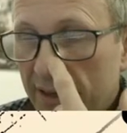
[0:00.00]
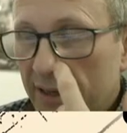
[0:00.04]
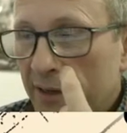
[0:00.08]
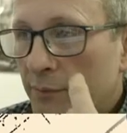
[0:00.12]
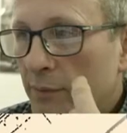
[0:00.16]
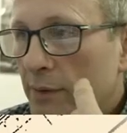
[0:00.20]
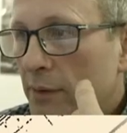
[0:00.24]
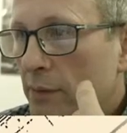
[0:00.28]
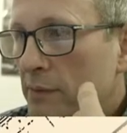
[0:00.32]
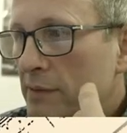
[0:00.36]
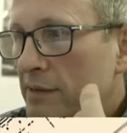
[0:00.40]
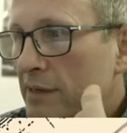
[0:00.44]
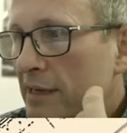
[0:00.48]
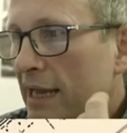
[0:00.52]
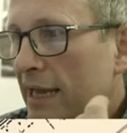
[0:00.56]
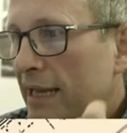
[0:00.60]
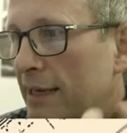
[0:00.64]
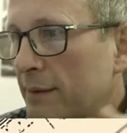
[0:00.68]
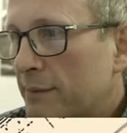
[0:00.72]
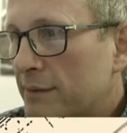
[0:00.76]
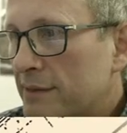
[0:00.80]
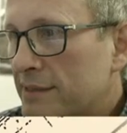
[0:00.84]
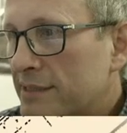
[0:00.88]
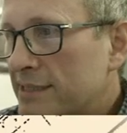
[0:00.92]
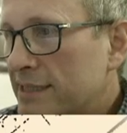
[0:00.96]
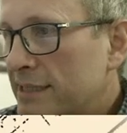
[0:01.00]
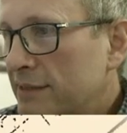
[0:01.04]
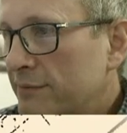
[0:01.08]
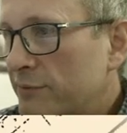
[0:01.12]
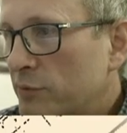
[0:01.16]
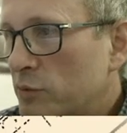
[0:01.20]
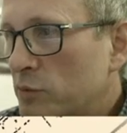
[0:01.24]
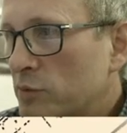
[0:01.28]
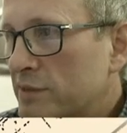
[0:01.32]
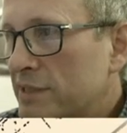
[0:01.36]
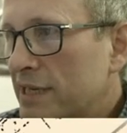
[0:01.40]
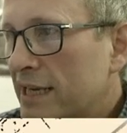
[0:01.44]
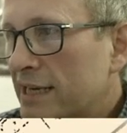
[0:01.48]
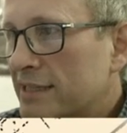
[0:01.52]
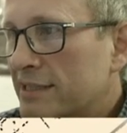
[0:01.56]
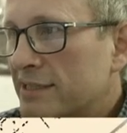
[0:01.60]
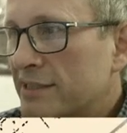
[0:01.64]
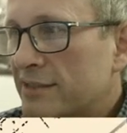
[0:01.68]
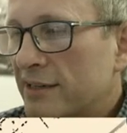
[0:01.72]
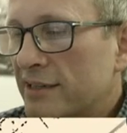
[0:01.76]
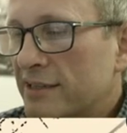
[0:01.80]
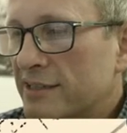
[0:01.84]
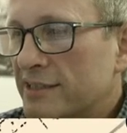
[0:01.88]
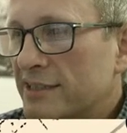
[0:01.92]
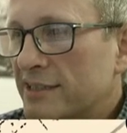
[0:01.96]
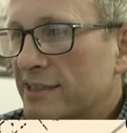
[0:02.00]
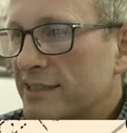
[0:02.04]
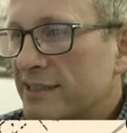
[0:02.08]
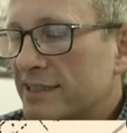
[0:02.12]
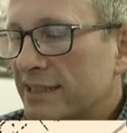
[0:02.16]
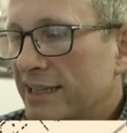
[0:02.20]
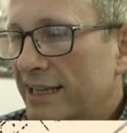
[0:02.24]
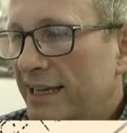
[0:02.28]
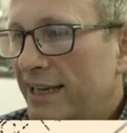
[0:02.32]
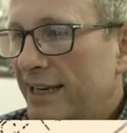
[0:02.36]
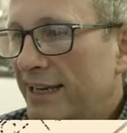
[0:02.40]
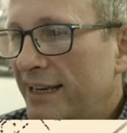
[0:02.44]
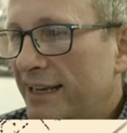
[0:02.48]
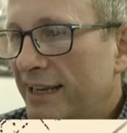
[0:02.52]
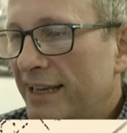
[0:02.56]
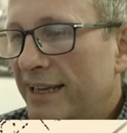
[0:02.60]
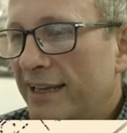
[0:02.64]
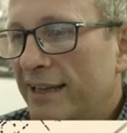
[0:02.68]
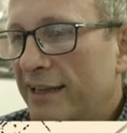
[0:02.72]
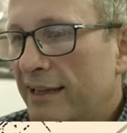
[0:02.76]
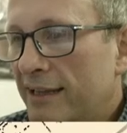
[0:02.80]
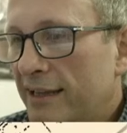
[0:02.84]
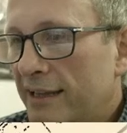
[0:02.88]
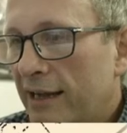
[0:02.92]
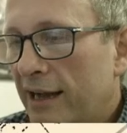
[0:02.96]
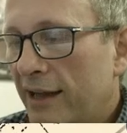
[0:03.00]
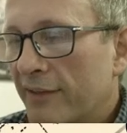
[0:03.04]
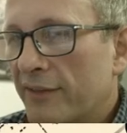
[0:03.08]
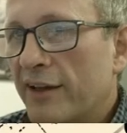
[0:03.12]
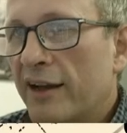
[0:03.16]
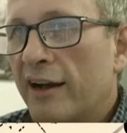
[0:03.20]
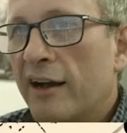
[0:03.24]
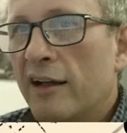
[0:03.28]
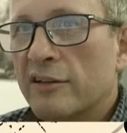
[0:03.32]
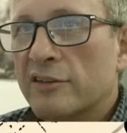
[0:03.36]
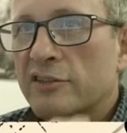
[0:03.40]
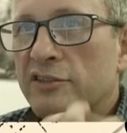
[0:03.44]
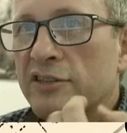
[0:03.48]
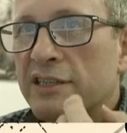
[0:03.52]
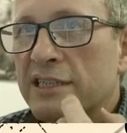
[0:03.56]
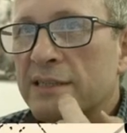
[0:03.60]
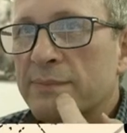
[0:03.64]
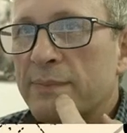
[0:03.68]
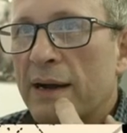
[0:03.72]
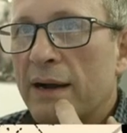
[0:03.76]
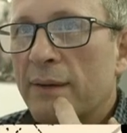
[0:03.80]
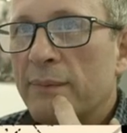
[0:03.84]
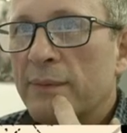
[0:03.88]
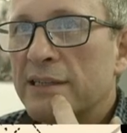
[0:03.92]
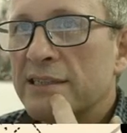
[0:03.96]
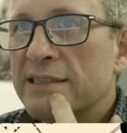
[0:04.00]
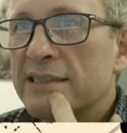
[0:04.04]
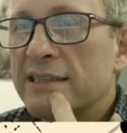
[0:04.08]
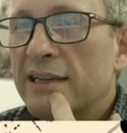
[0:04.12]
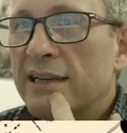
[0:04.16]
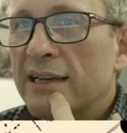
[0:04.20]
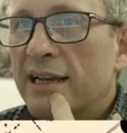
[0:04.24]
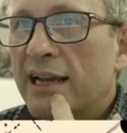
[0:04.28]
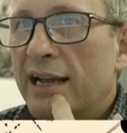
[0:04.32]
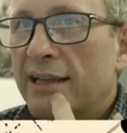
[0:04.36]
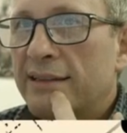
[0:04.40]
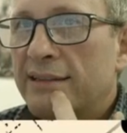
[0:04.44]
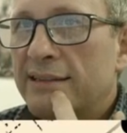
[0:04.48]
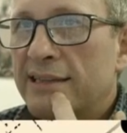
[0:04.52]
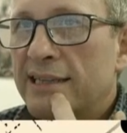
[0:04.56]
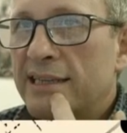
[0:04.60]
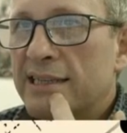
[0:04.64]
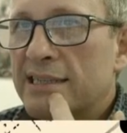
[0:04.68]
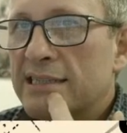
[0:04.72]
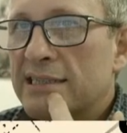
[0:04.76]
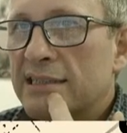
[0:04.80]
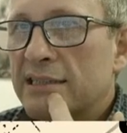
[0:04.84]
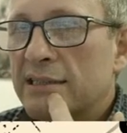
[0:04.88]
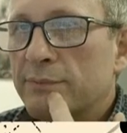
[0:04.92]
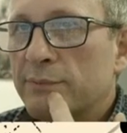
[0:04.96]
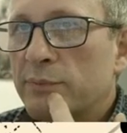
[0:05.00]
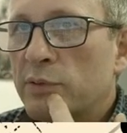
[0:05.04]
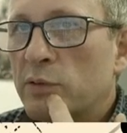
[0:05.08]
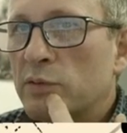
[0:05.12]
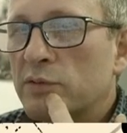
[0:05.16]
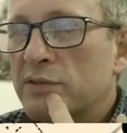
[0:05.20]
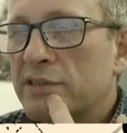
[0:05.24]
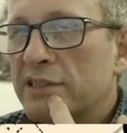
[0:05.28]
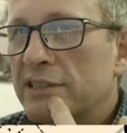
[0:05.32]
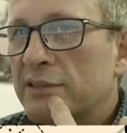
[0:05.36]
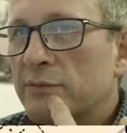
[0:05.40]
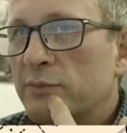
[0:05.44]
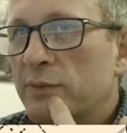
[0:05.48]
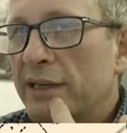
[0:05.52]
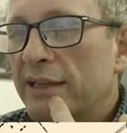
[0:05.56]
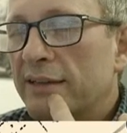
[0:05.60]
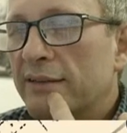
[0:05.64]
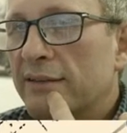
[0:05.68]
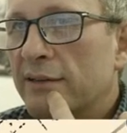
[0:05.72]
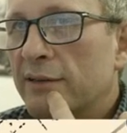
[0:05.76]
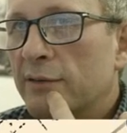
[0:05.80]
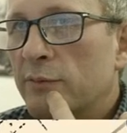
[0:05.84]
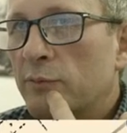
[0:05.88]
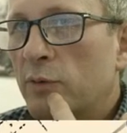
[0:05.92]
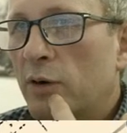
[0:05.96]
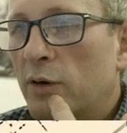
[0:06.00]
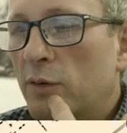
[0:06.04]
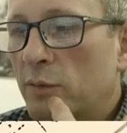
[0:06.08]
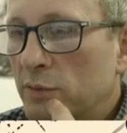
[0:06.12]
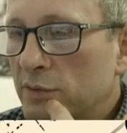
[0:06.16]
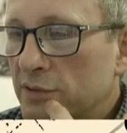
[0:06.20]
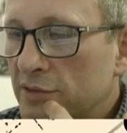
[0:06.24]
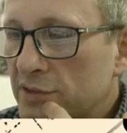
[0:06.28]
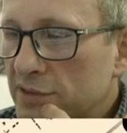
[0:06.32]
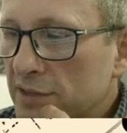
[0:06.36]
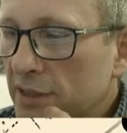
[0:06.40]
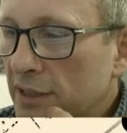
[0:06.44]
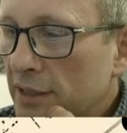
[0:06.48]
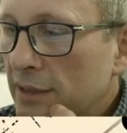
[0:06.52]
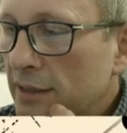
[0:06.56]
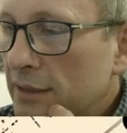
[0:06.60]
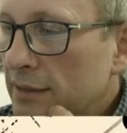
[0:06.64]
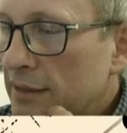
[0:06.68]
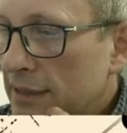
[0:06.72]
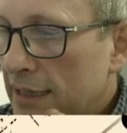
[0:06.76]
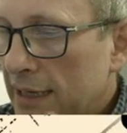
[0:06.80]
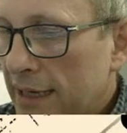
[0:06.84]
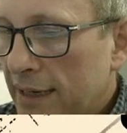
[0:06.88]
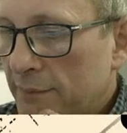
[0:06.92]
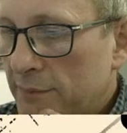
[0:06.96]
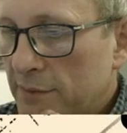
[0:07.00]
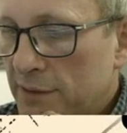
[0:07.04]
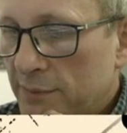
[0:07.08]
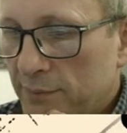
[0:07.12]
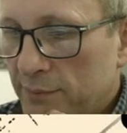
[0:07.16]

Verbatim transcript: We were able to see vortex structures in other ultra experiments, and this comported with what was claimed